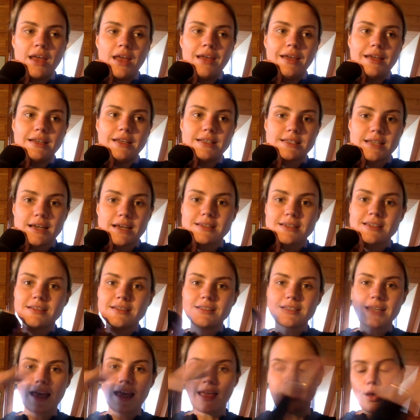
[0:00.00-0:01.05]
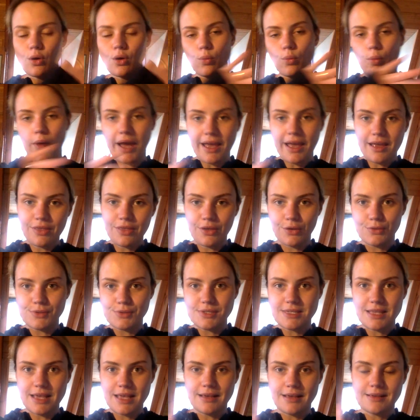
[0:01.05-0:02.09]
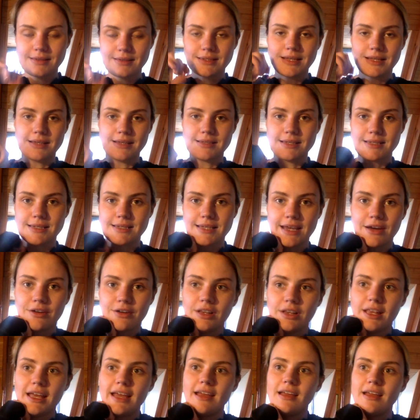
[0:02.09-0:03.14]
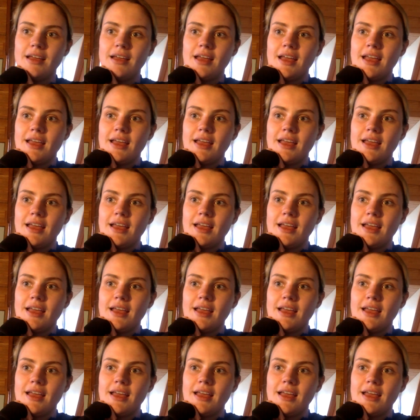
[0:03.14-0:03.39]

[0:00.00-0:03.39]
It doesn't take away those things necessarily.